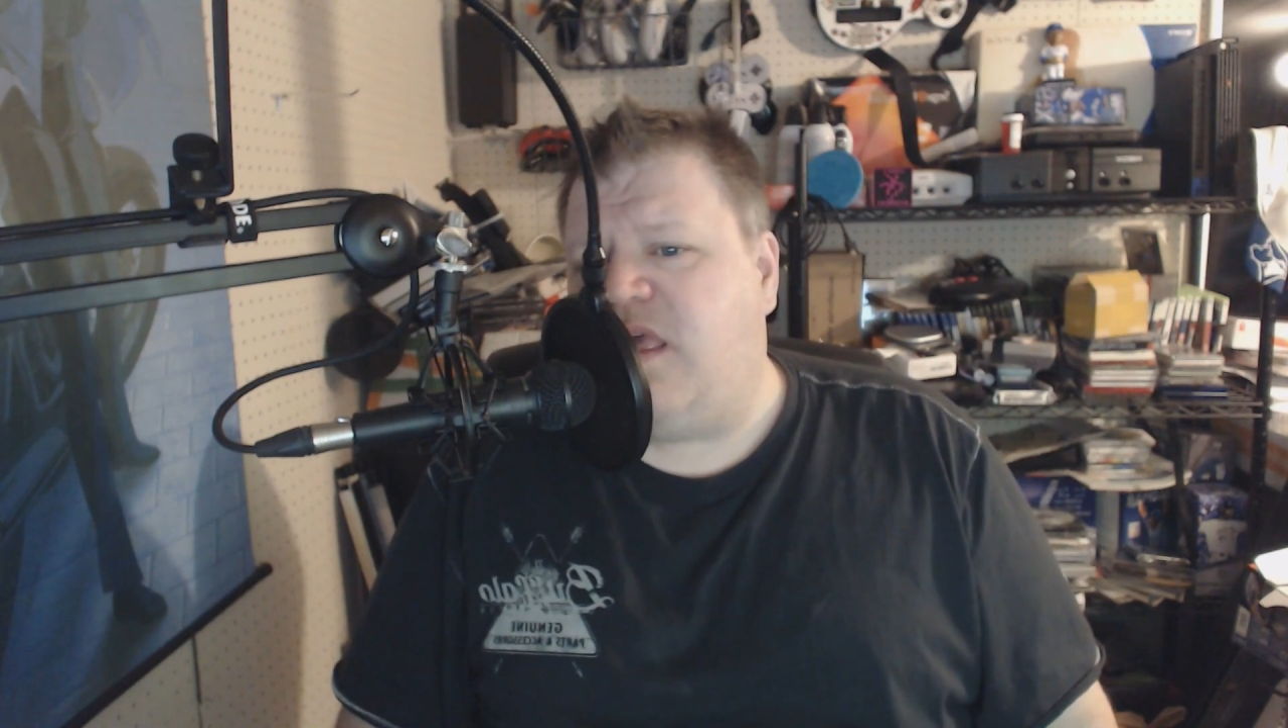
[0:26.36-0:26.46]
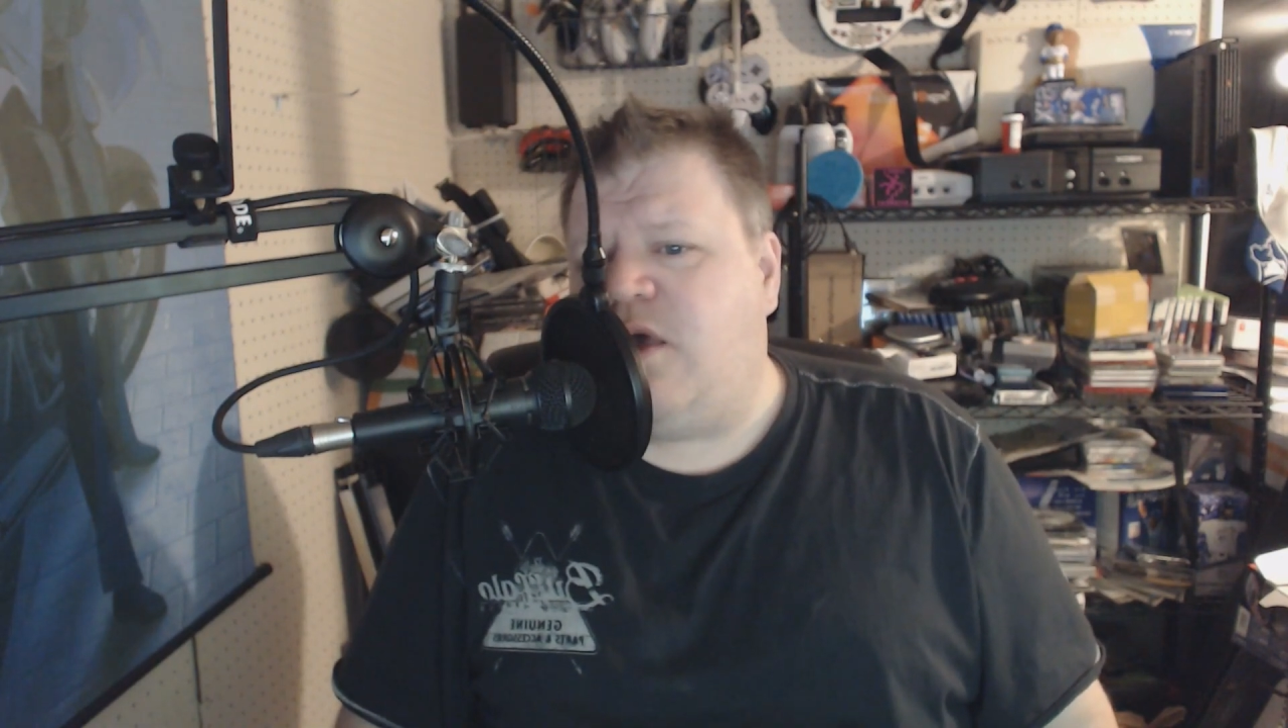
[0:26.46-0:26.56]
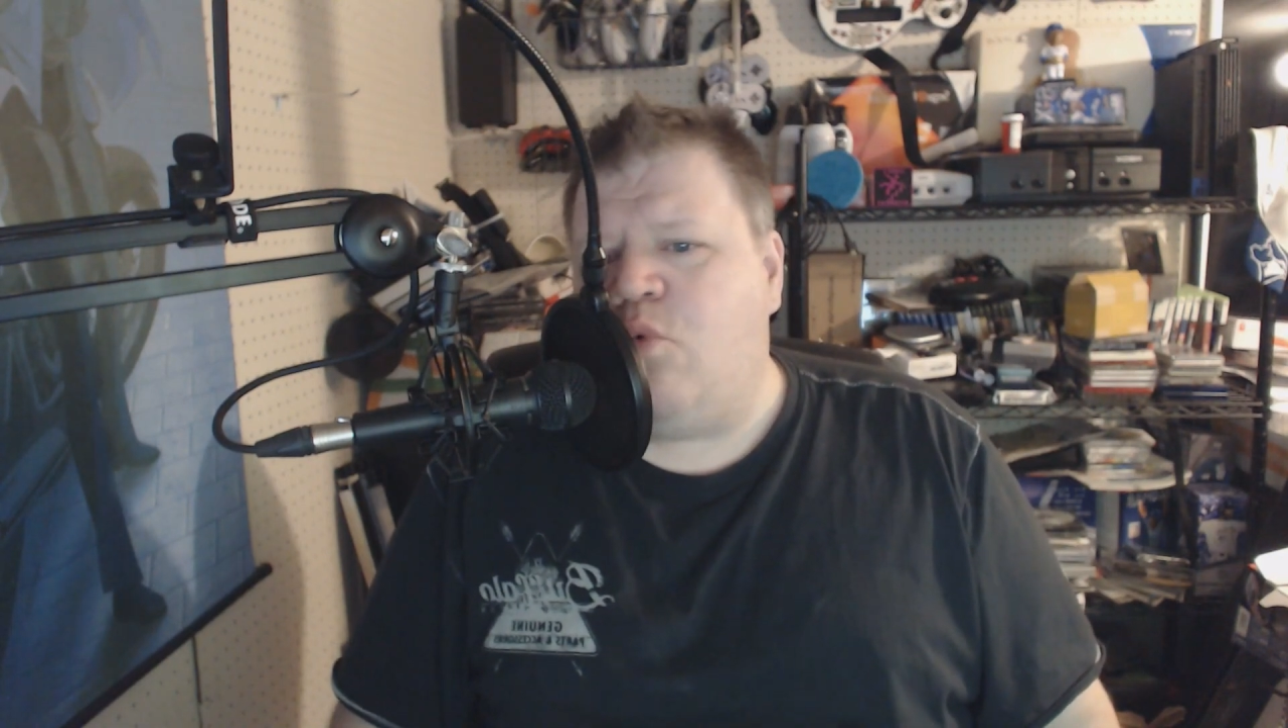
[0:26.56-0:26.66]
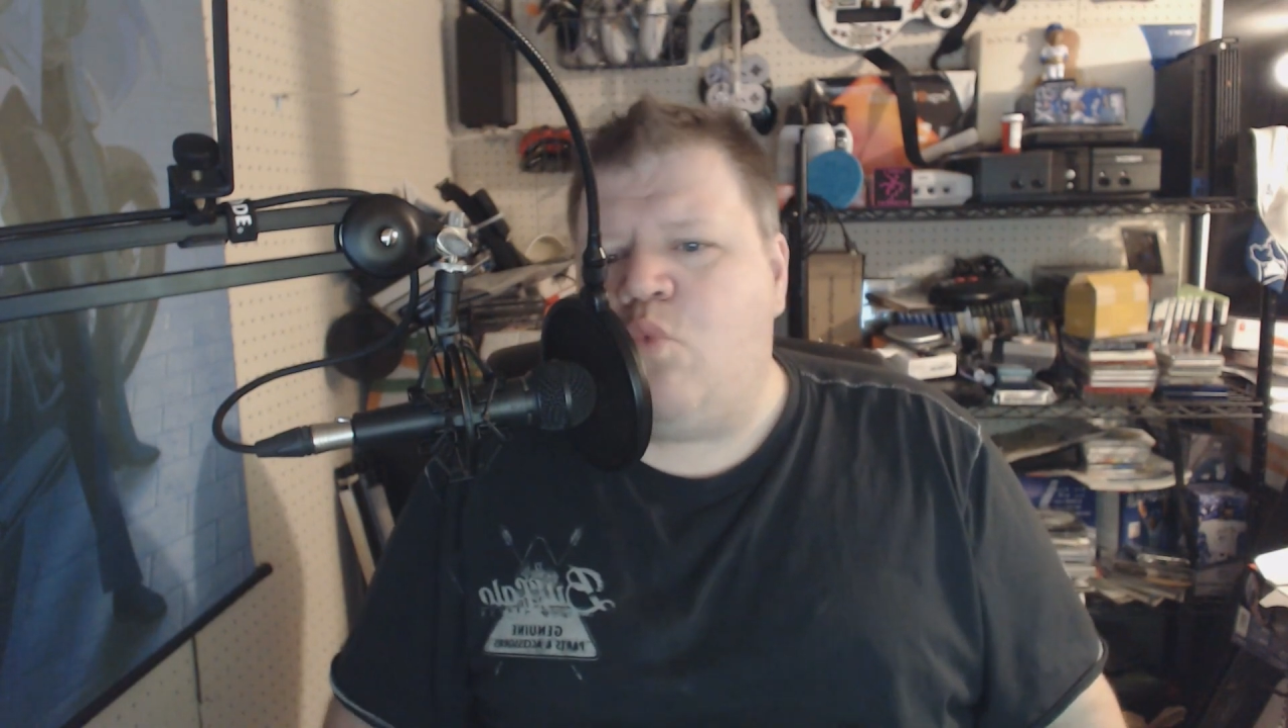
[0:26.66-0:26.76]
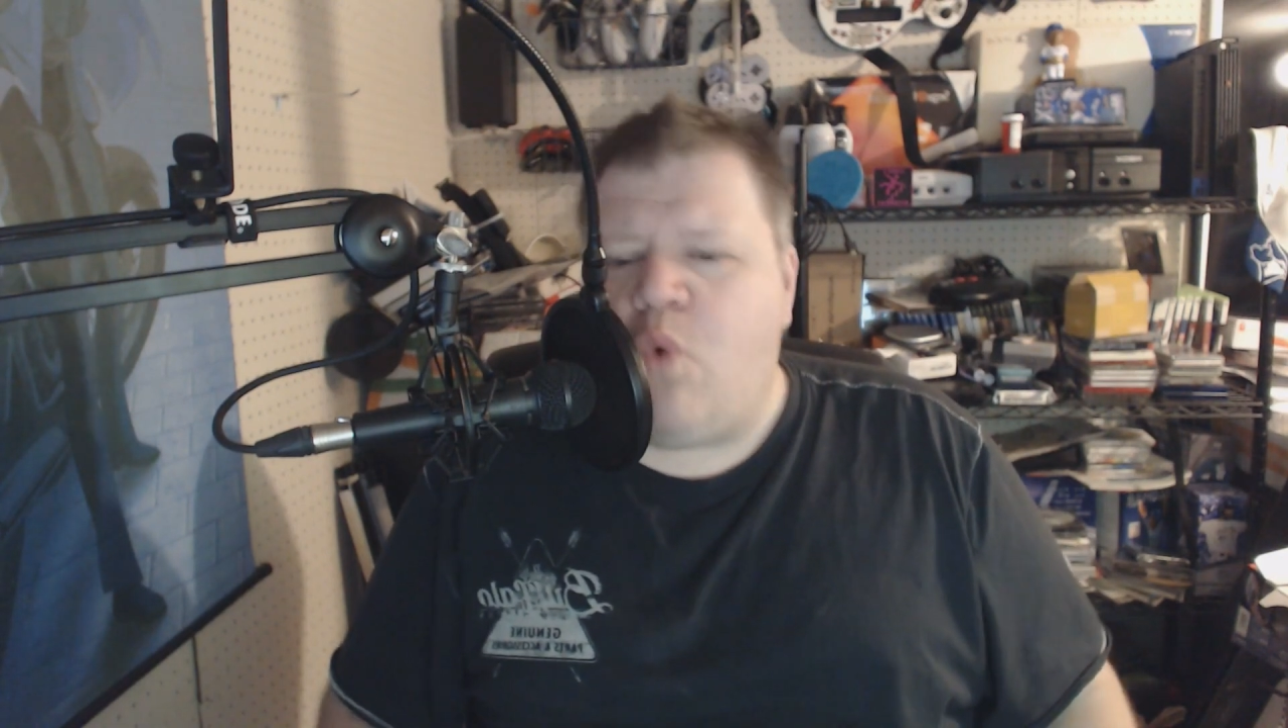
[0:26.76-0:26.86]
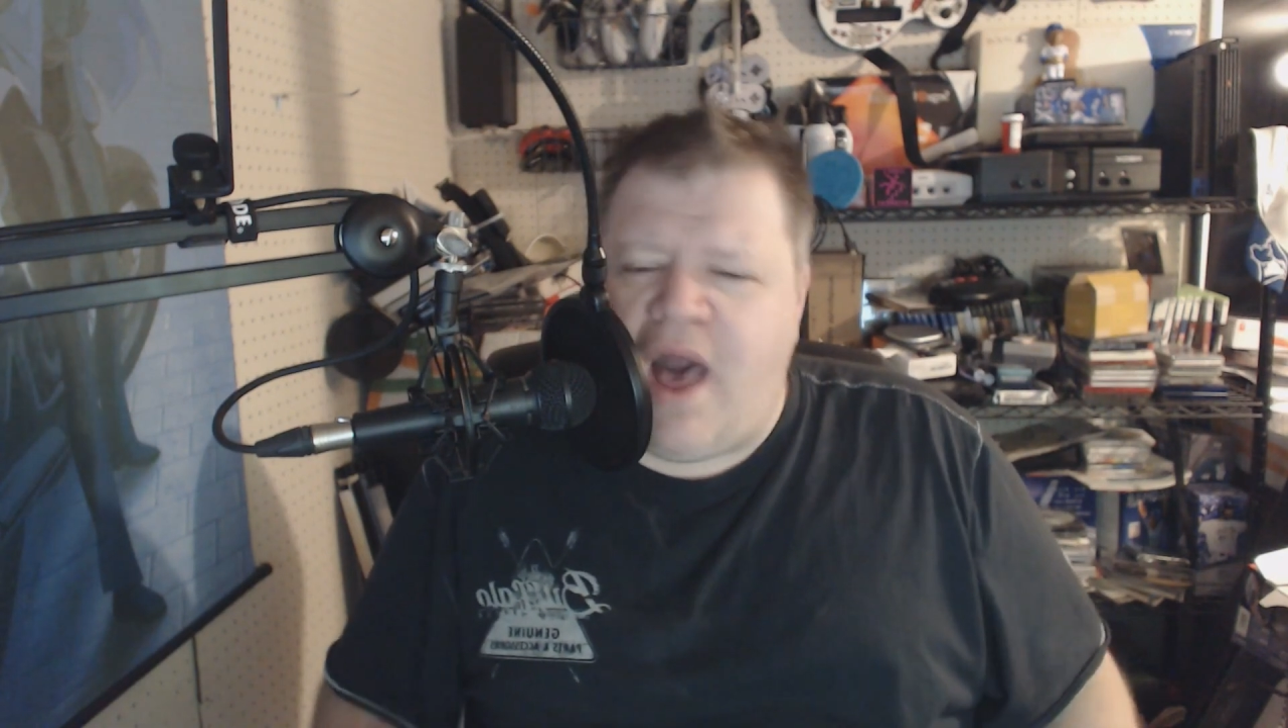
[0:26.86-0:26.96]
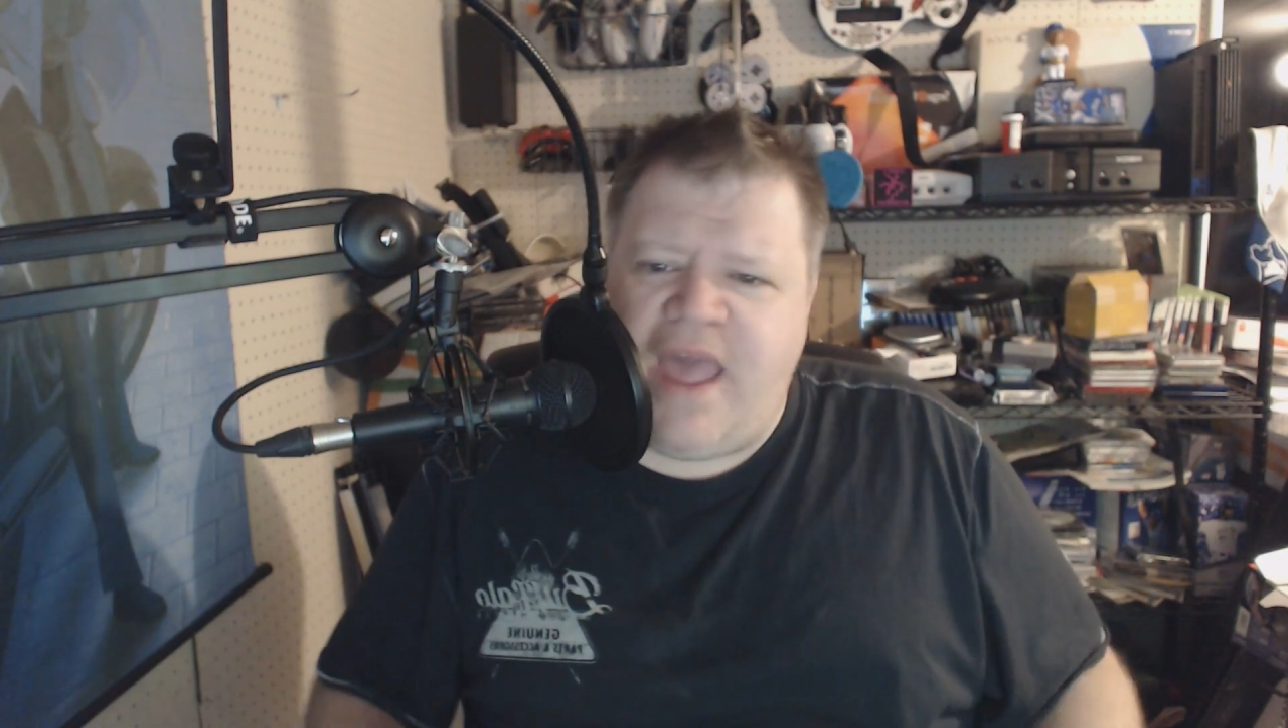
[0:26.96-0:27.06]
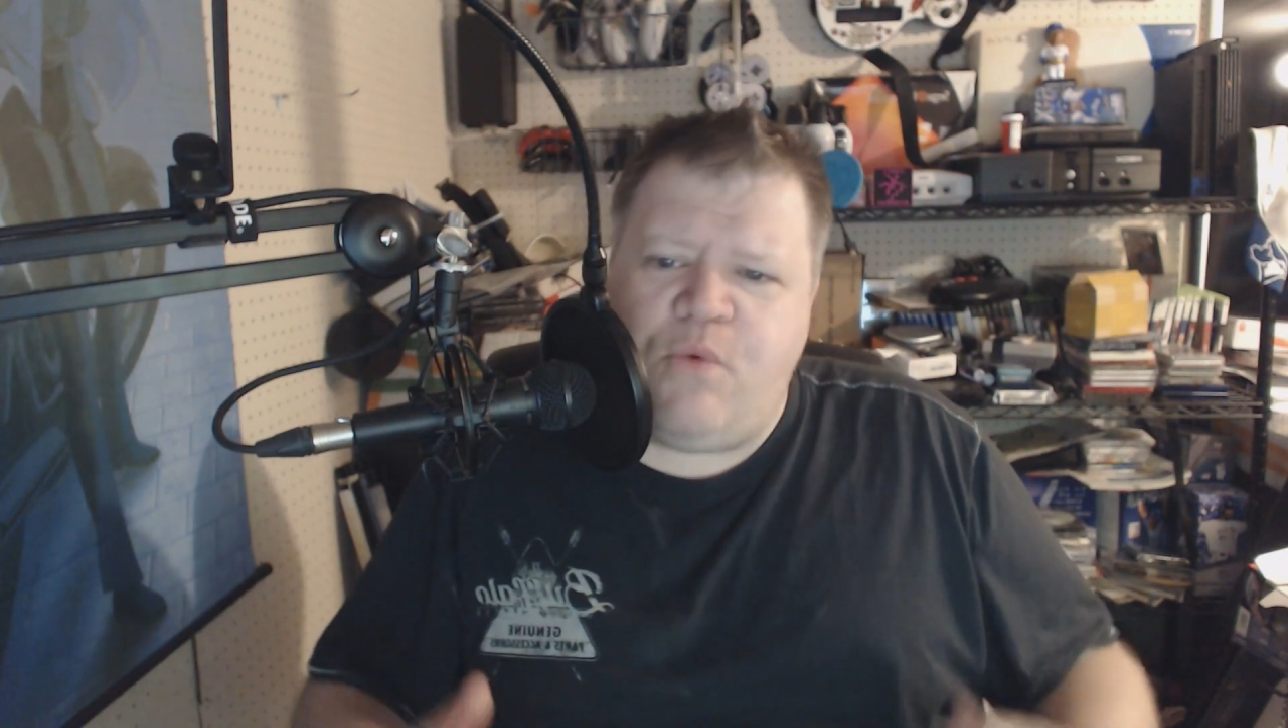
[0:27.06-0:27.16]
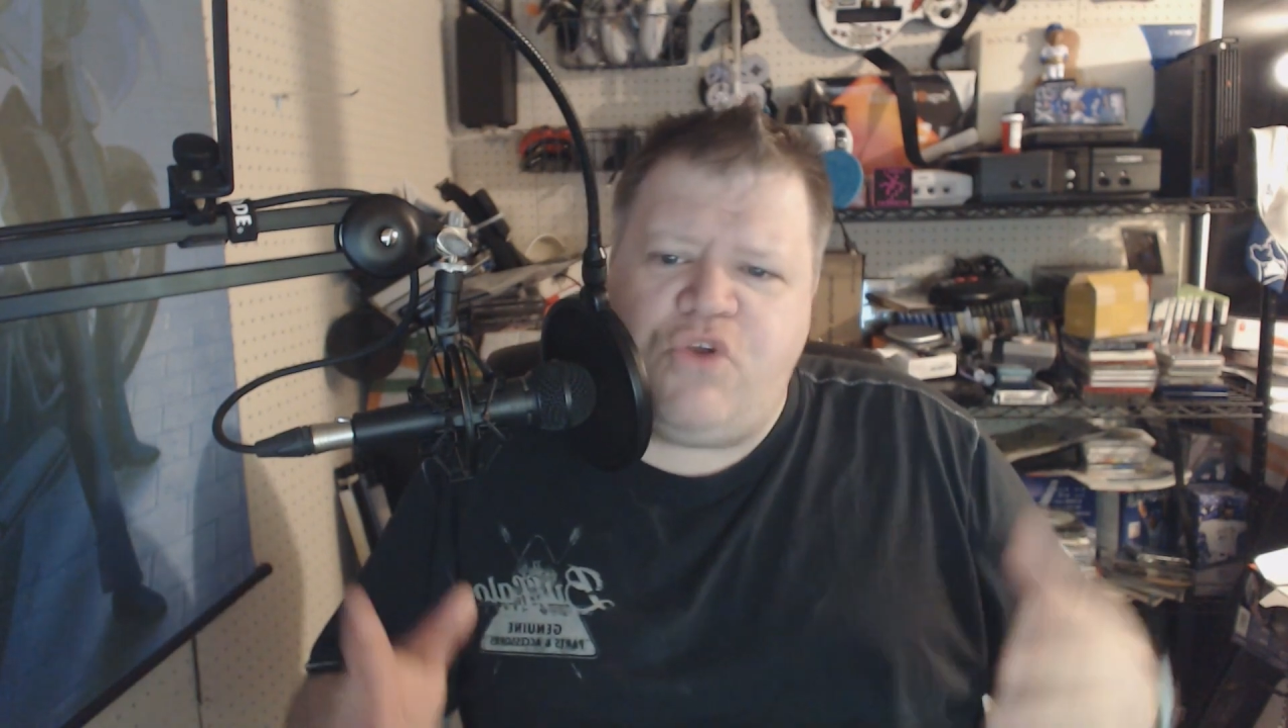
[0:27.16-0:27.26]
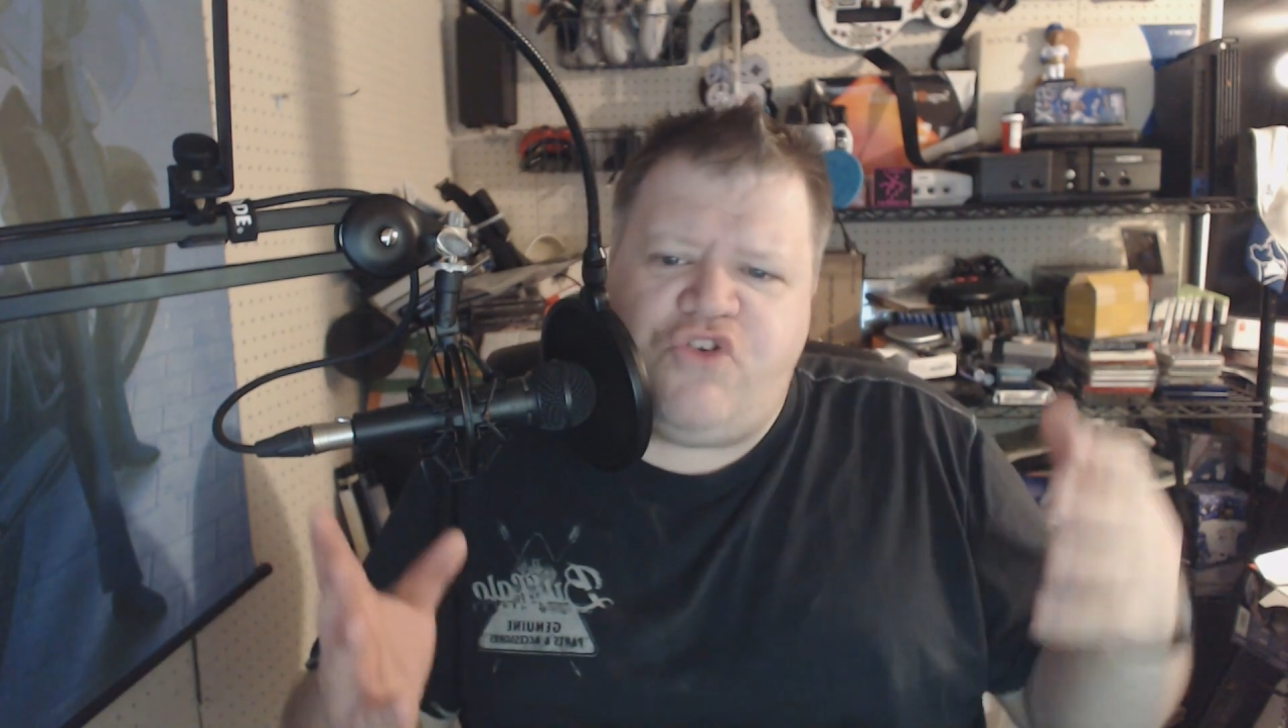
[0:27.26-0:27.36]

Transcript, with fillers: Why would